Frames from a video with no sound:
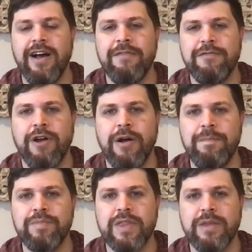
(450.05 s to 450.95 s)

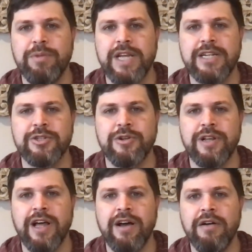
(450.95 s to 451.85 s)
from the
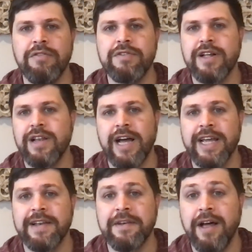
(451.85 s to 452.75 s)
potential of
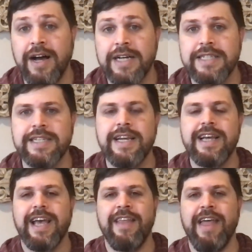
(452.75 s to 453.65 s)
client loss.
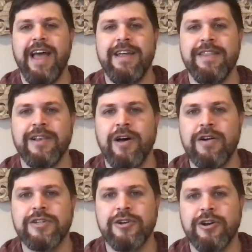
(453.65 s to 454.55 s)
And that in the long
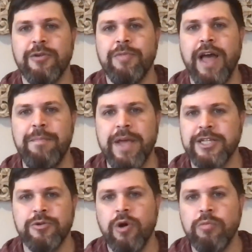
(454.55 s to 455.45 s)
term, that makes
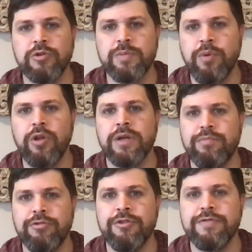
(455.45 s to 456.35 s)
you almost
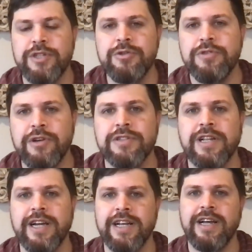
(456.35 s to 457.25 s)
bulletproof to those
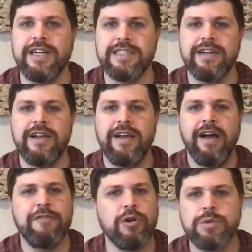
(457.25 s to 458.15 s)
client loss.
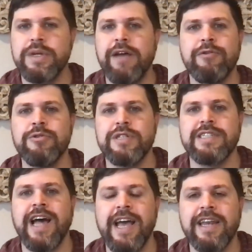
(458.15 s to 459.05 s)
Of course, we never lose
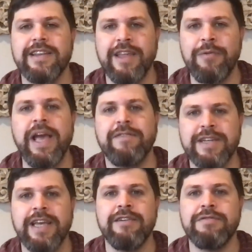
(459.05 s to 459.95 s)
sight that we have to
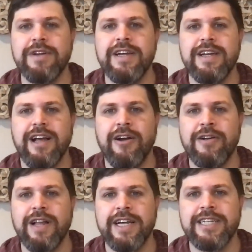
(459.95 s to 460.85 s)
give our
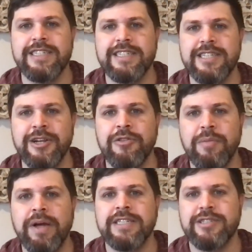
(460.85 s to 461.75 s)
clients, the
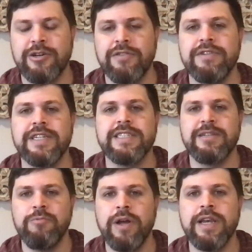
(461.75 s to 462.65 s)
best service
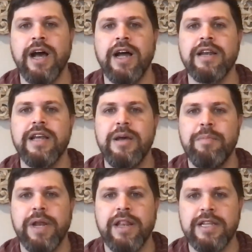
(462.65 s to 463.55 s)
and whatnot,
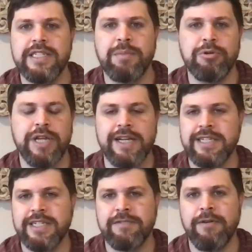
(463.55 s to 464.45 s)
but at least it protects
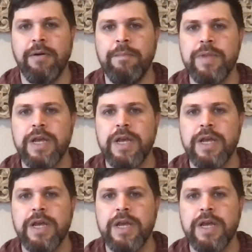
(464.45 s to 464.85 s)
us from,